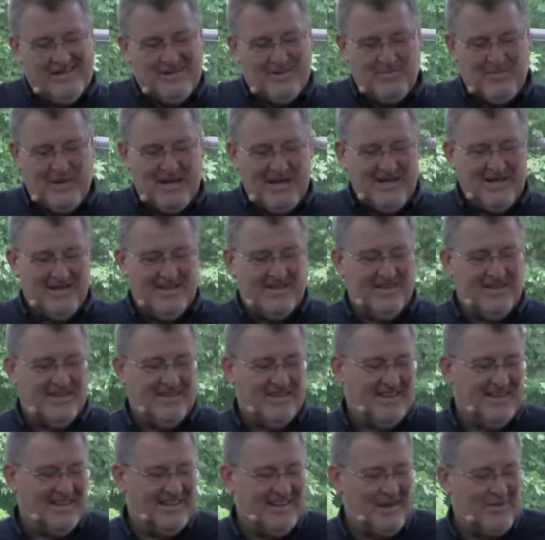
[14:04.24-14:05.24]
has painted
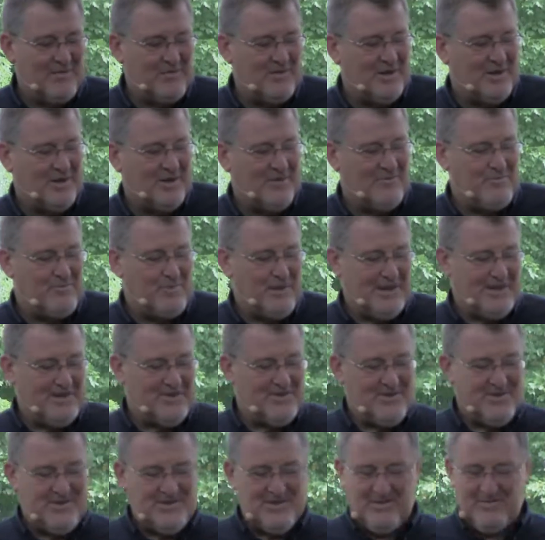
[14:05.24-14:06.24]
a number of
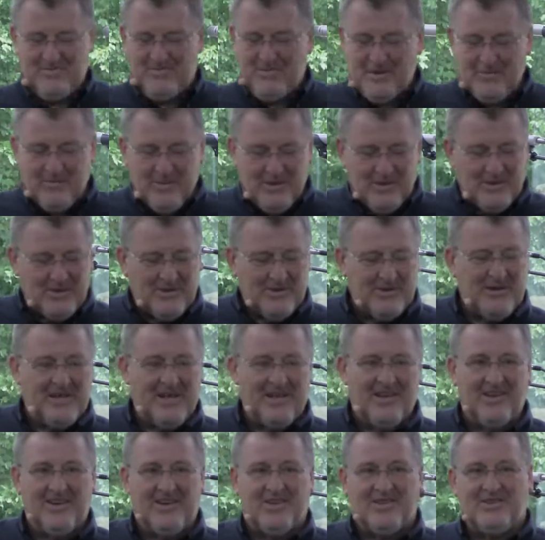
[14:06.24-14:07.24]
pictures of biblical
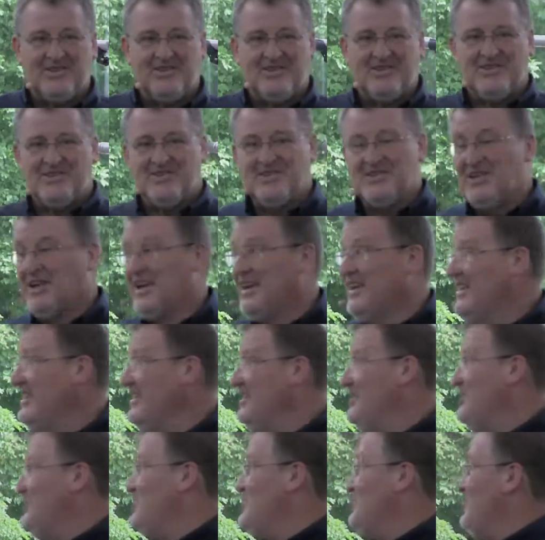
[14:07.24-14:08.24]
characters.
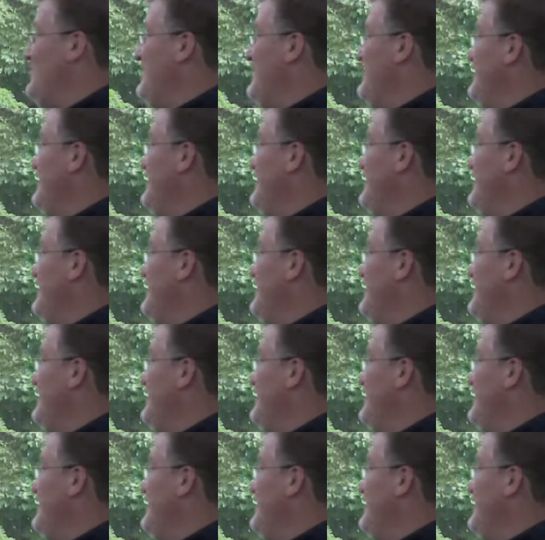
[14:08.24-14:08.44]
This